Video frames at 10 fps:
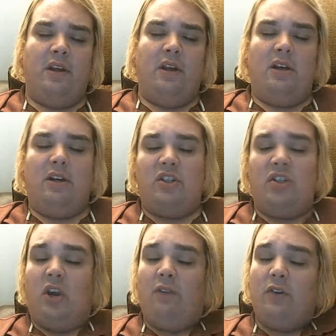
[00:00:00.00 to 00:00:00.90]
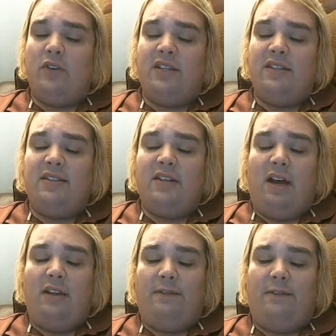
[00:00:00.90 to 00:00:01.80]
Because Star Versus, uh,
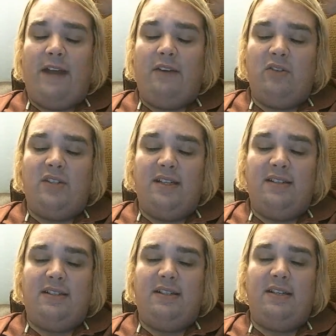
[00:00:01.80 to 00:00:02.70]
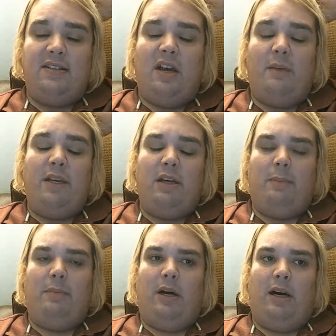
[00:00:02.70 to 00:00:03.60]
the final season is coming
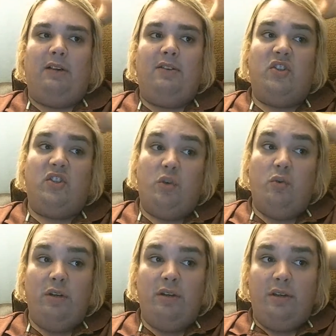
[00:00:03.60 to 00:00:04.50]
up uh, soon.